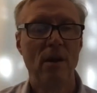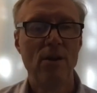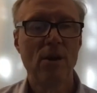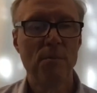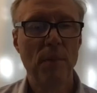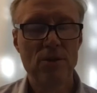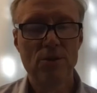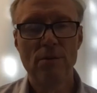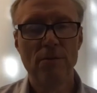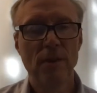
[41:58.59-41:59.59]
you could
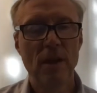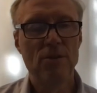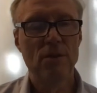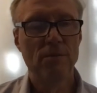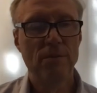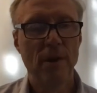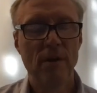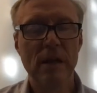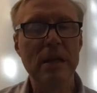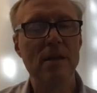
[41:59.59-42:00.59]
measure inflation
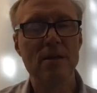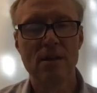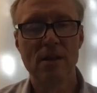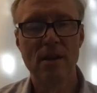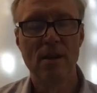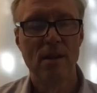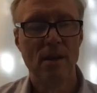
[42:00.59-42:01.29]
fairly easily.